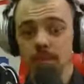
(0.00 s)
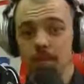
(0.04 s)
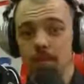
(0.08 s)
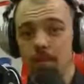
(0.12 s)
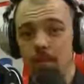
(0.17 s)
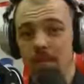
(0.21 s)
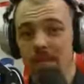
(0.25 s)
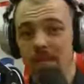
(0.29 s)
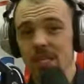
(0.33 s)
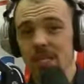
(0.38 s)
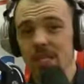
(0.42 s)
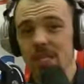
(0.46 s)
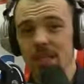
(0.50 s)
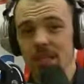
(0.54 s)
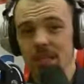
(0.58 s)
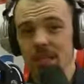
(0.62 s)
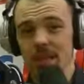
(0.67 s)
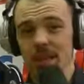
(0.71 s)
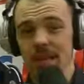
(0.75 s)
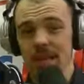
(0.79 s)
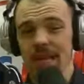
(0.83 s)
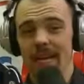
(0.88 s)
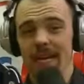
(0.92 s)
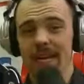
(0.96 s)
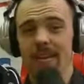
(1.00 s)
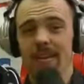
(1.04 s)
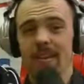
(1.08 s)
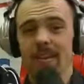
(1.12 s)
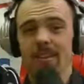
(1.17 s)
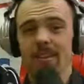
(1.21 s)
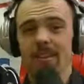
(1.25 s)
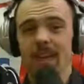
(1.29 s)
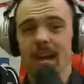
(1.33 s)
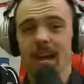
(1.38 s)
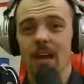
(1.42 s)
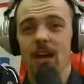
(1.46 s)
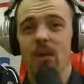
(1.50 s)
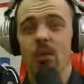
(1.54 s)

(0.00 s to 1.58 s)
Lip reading: pension plan that